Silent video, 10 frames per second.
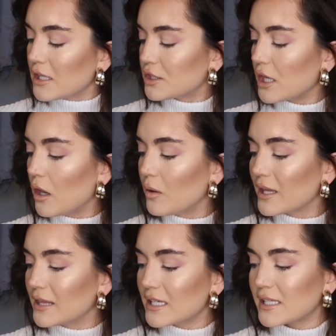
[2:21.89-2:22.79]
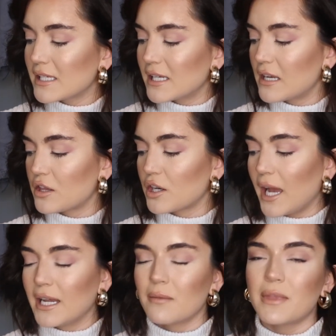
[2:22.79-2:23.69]
So this is another
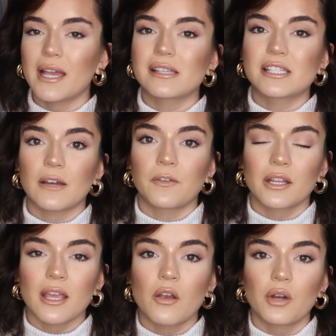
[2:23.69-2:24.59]
item that is definitely